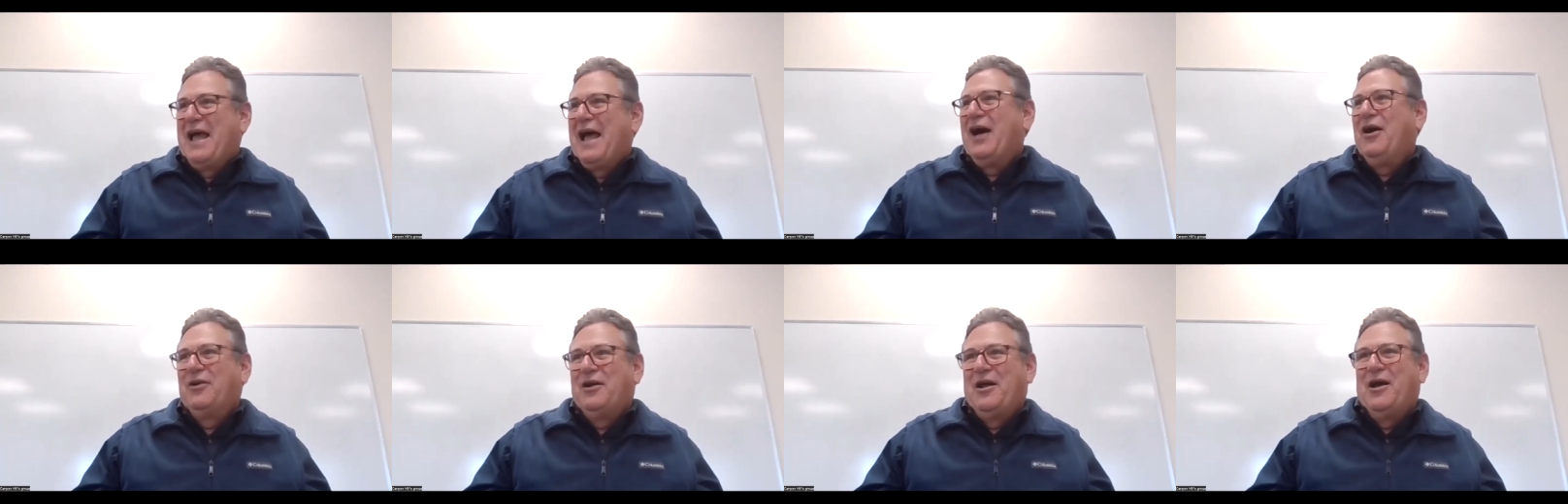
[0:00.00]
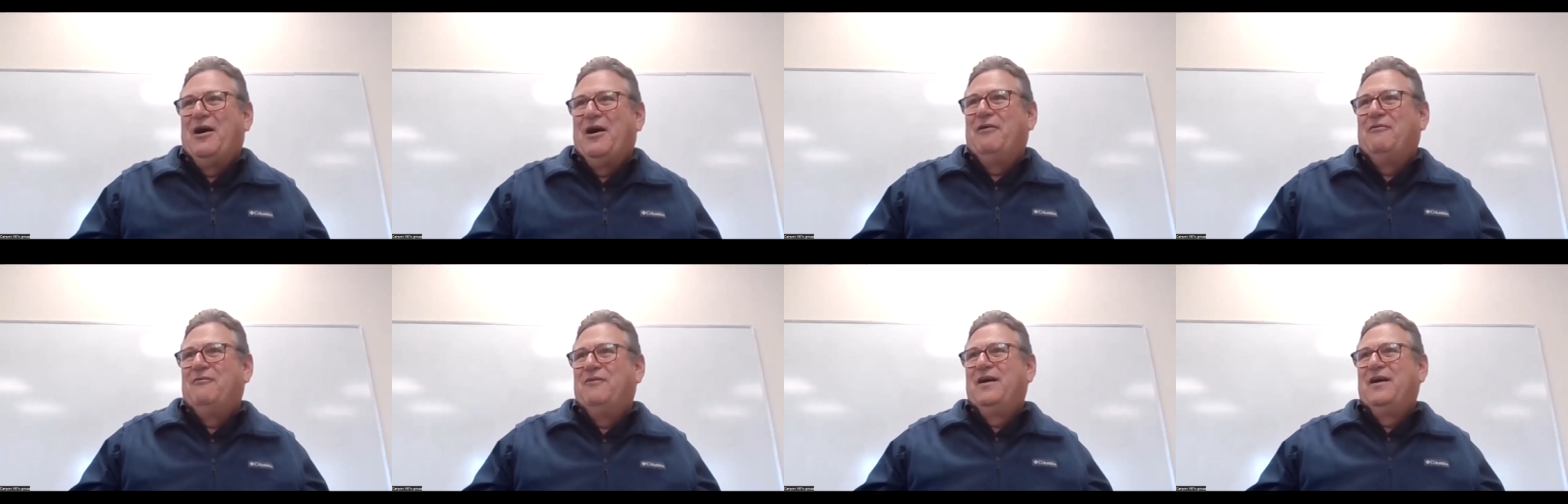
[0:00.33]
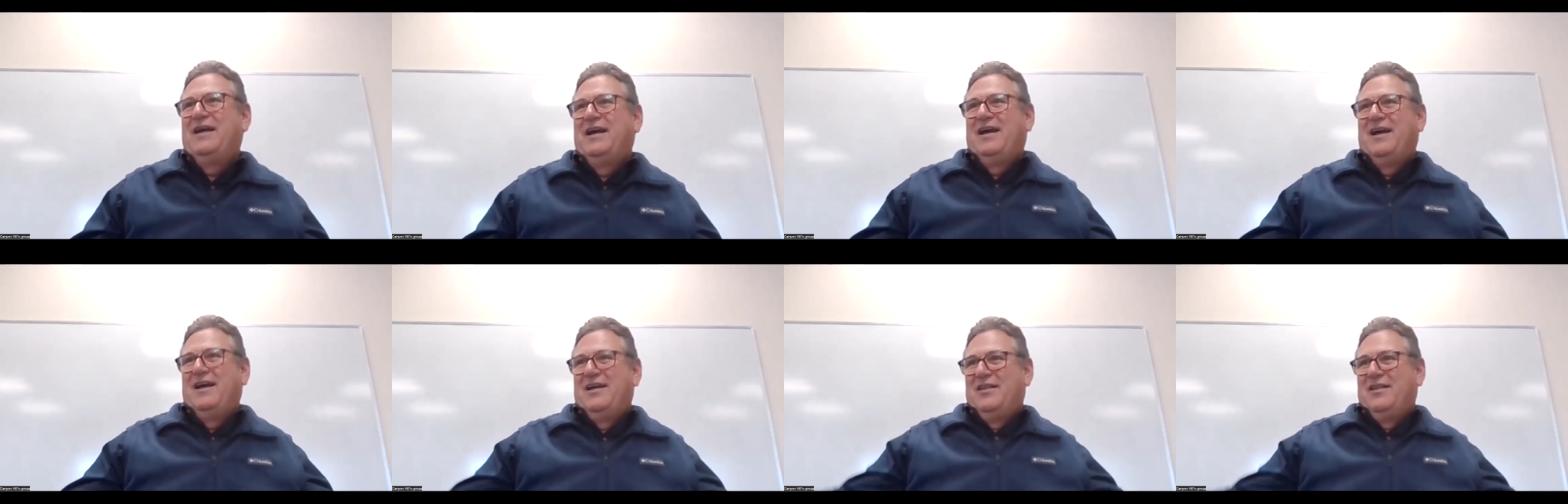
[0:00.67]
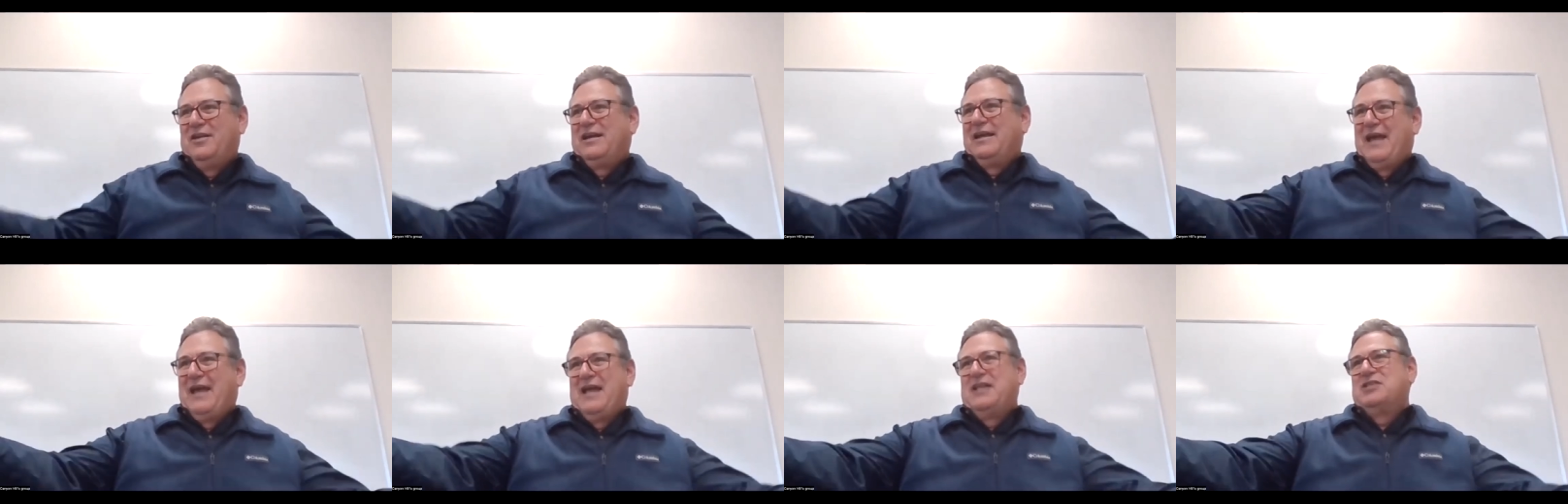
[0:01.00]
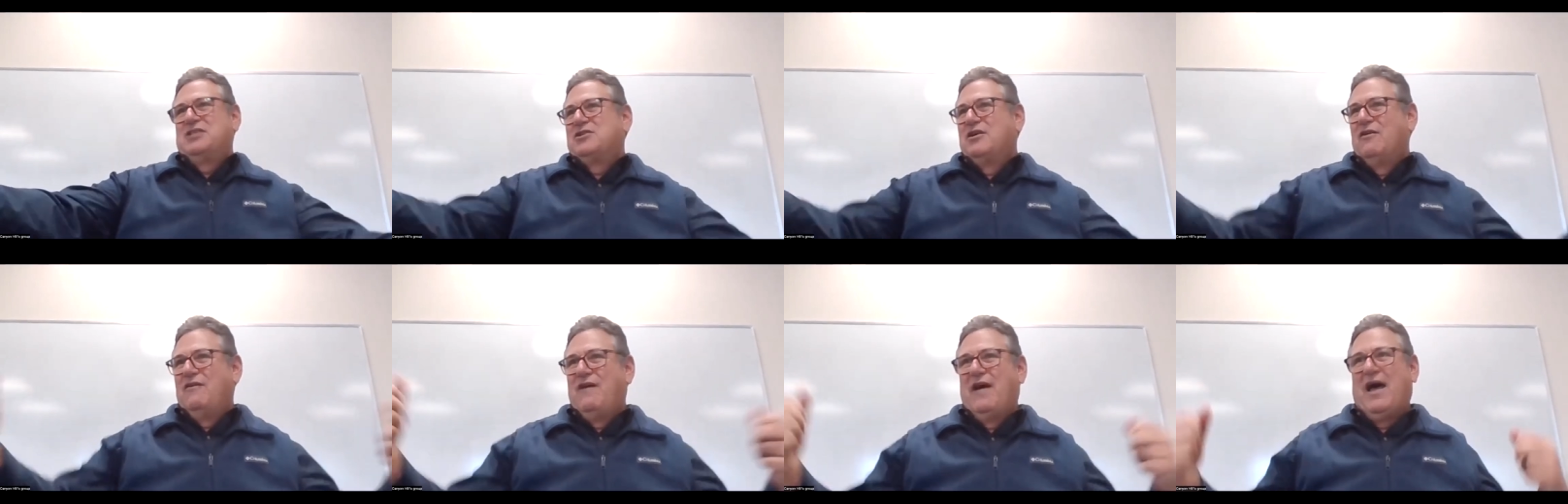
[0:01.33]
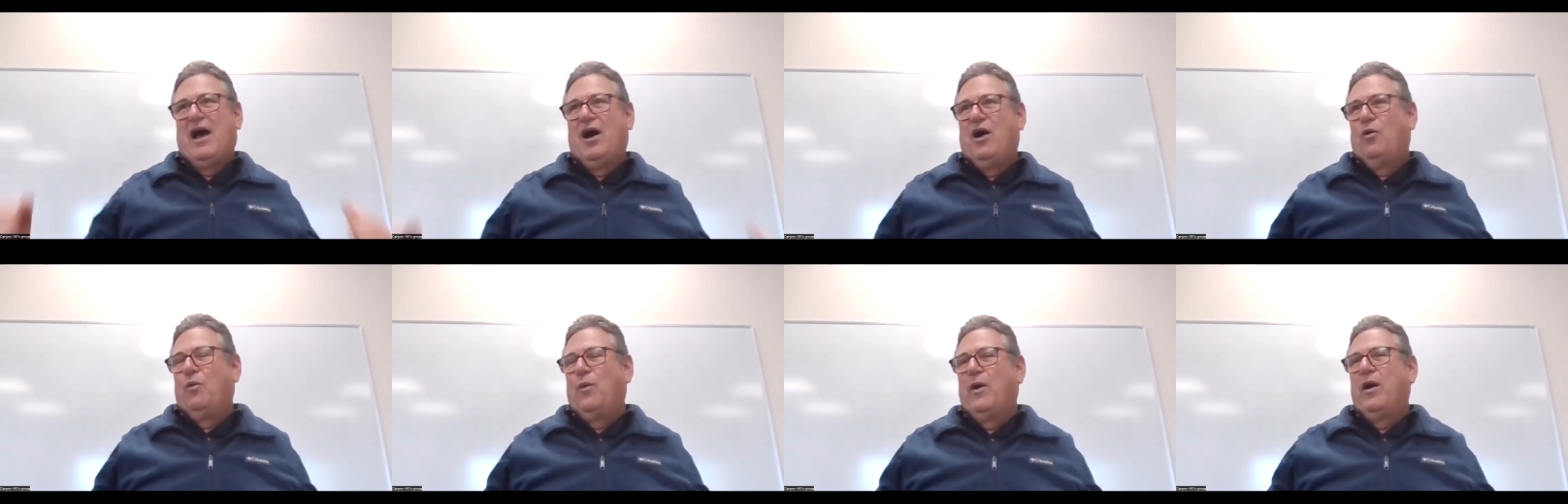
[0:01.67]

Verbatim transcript: out of the gates of hell.